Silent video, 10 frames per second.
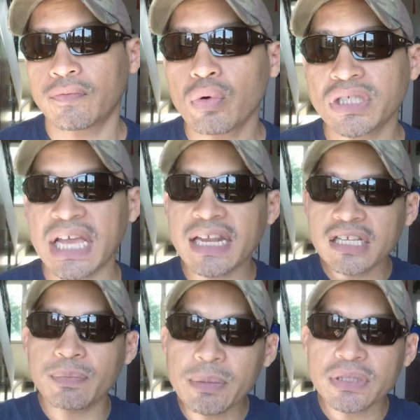Of course, the
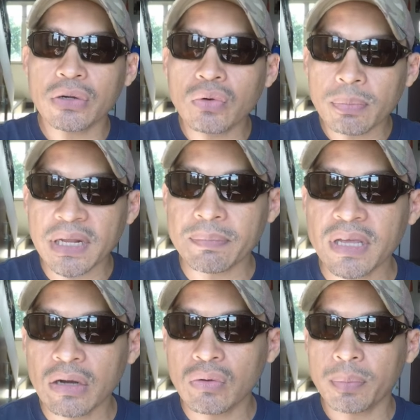80s people that grew up like
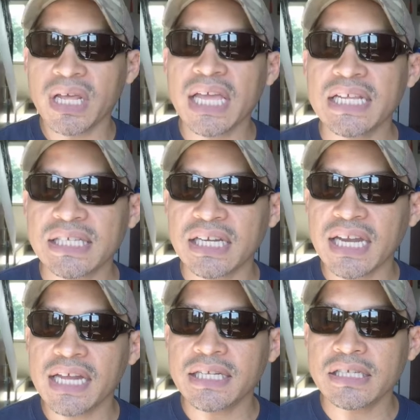me grew up in the 80s and
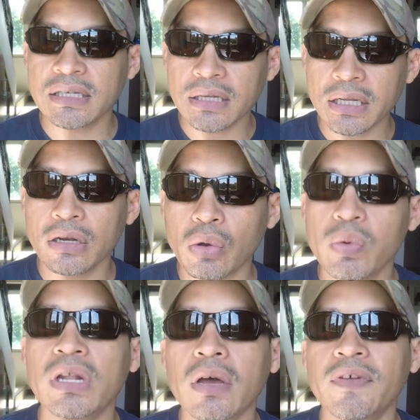the 90s, and you know
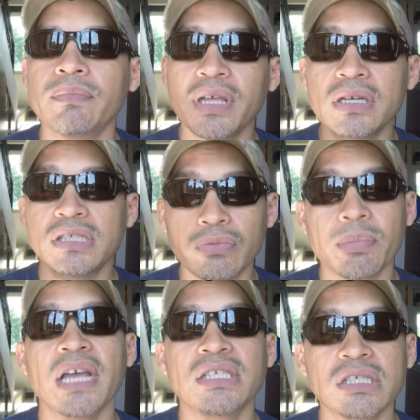we love it because it
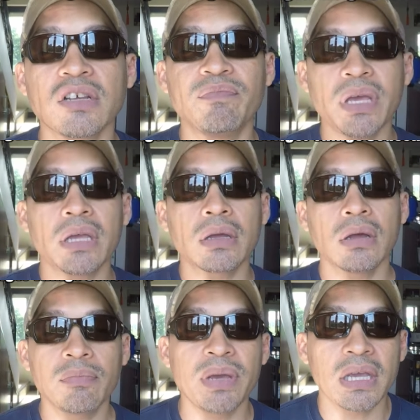reminds us of
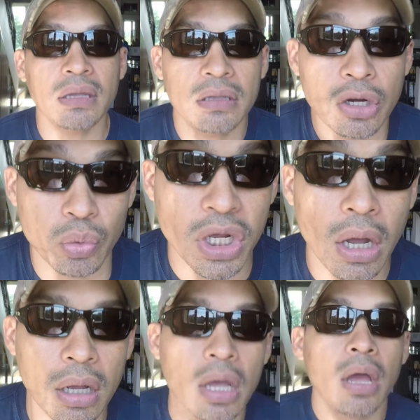being of being you know
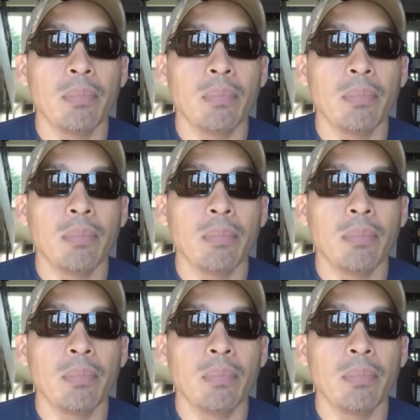young.